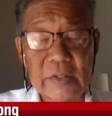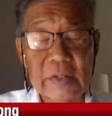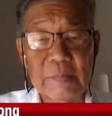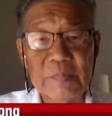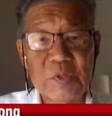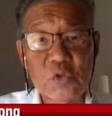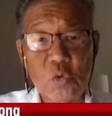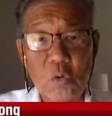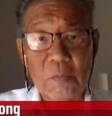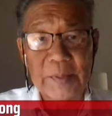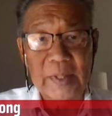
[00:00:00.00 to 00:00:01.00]
it's
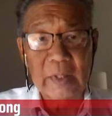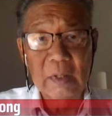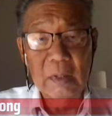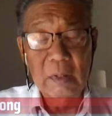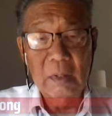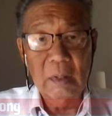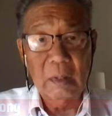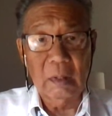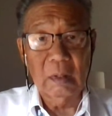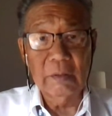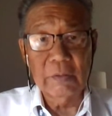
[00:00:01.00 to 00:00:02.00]
absorbing
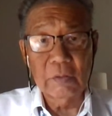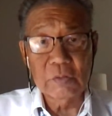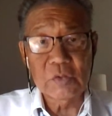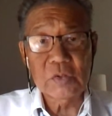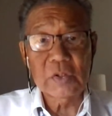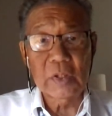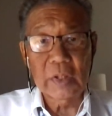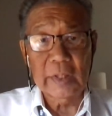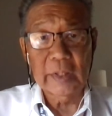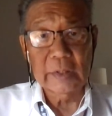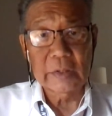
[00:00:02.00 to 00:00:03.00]
all those
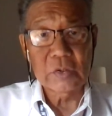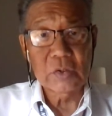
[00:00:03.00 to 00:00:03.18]
silicon